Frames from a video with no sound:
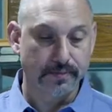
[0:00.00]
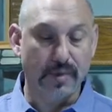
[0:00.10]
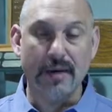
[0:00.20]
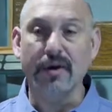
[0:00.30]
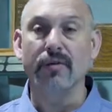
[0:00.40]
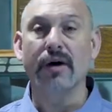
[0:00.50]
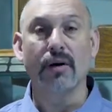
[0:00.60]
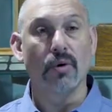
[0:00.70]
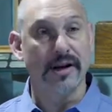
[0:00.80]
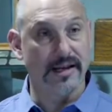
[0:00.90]
maybe you might
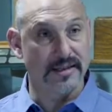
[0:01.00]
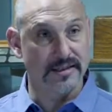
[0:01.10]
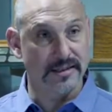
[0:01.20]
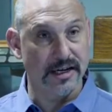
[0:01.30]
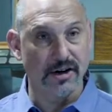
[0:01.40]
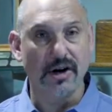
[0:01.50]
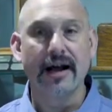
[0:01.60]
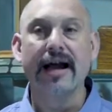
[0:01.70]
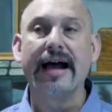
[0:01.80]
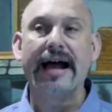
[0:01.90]
want to consider
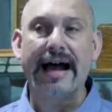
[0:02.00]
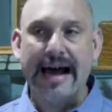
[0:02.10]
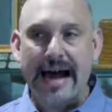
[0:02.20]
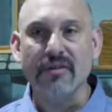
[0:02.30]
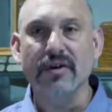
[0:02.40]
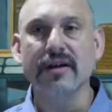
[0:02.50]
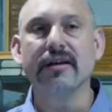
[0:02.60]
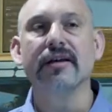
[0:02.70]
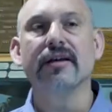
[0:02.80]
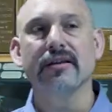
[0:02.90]
having
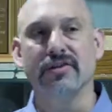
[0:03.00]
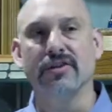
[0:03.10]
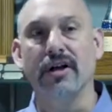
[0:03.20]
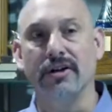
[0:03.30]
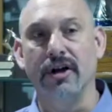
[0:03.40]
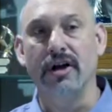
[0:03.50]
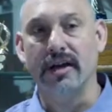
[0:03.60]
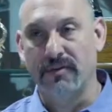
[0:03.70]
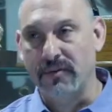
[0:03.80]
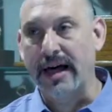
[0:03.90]
the stud dog
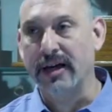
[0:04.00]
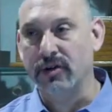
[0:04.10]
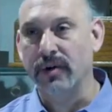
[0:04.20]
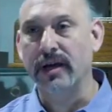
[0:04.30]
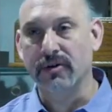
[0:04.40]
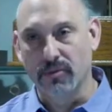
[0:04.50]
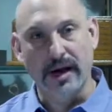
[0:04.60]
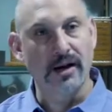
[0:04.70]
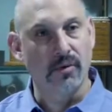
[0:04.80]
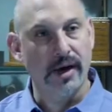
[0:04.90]
evaluated
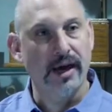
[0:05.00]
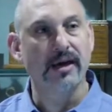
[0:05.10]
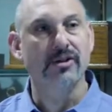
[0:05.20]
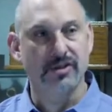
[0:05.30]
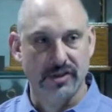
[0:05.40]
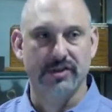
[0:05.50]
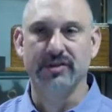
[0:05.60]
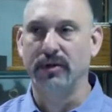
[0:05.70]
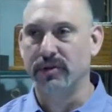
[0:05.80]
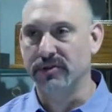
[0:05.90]
right away just to
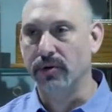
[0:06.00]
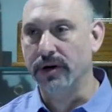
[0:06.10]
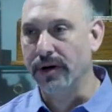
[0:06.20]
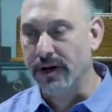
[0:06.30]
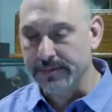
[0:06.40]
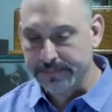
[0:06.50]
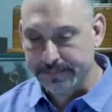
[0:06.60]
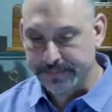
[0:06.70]
see what's going on.